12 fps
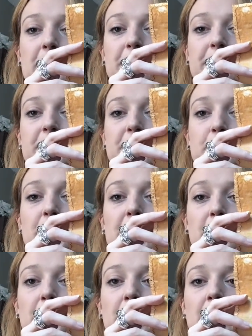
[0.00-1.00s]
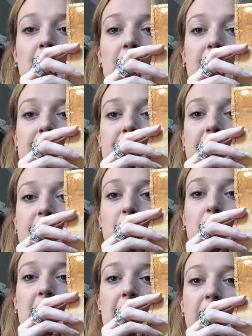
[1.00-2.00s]
month as well. This is
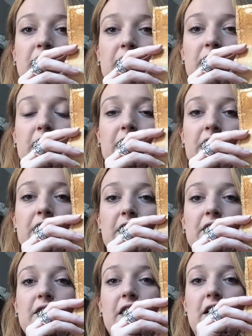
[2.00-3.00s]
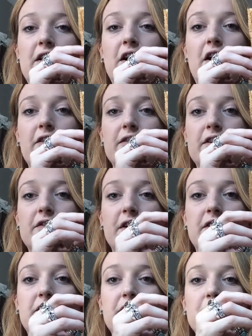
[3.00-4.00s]
Lammas, so this is Harvest
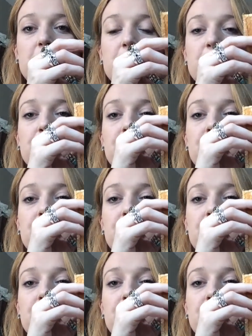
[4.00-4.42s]
Festival